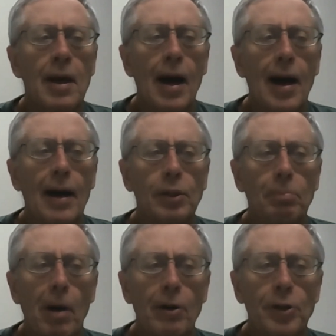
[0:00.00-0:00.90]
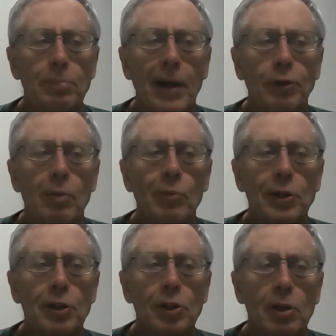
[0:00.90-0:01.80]
uh, part of the spectrum,
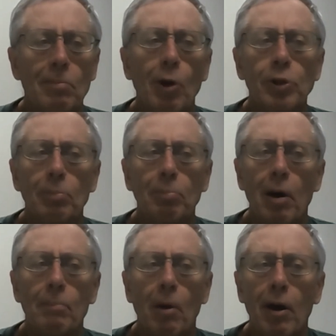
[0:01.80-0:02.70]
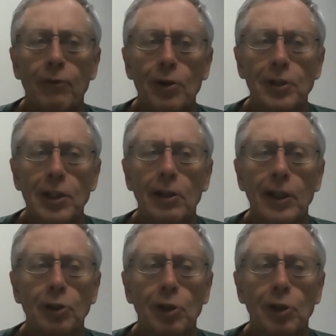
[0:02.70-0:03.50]
which is the most important part for seedlings,